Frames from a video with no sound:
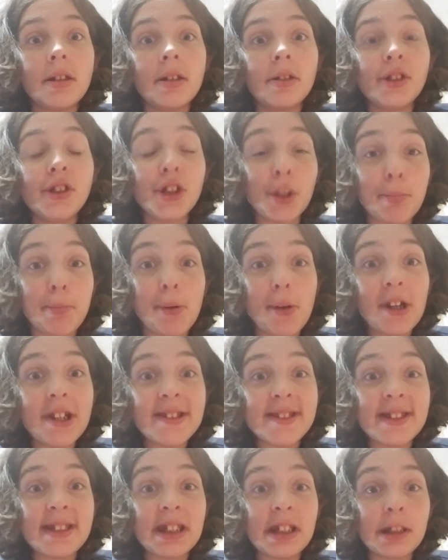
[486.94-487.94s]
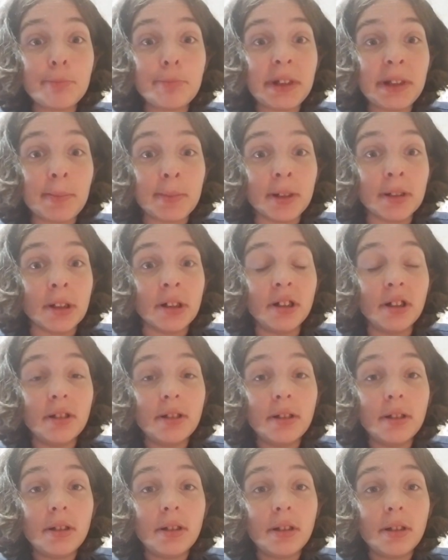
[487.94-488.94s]
You're poisoning people.
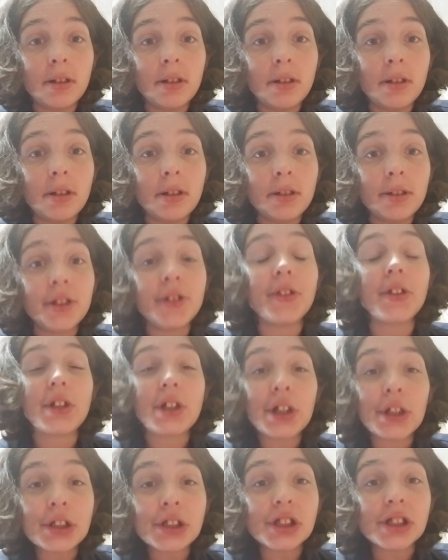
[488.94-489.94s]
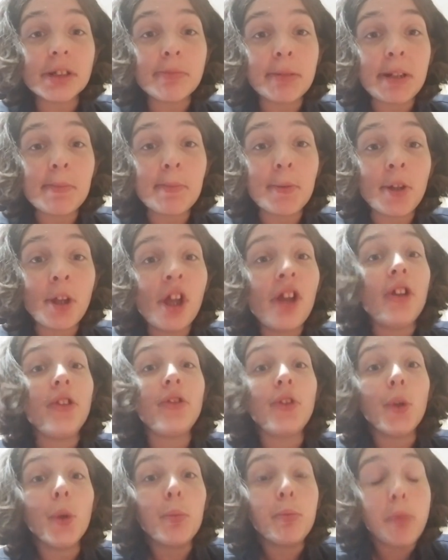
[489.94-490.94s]
You're encouraging people
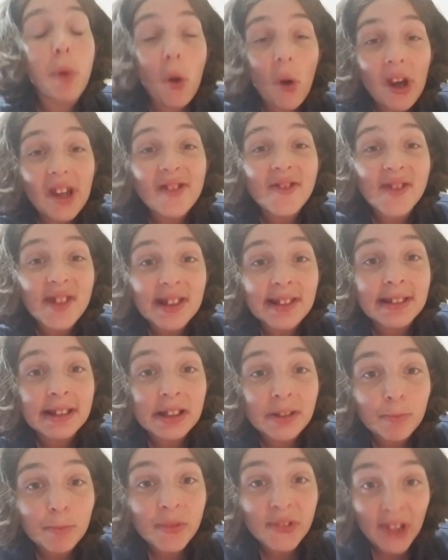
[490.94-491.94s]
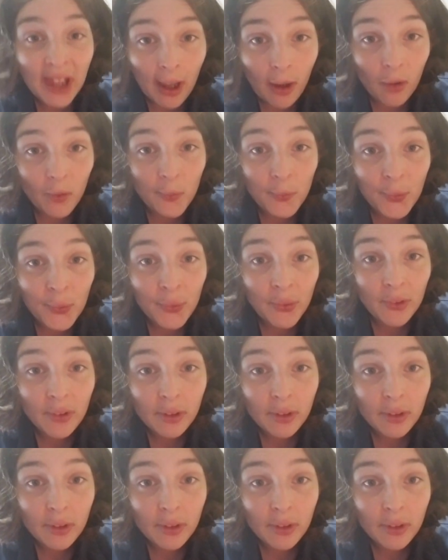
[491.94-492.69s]
to poison themselves.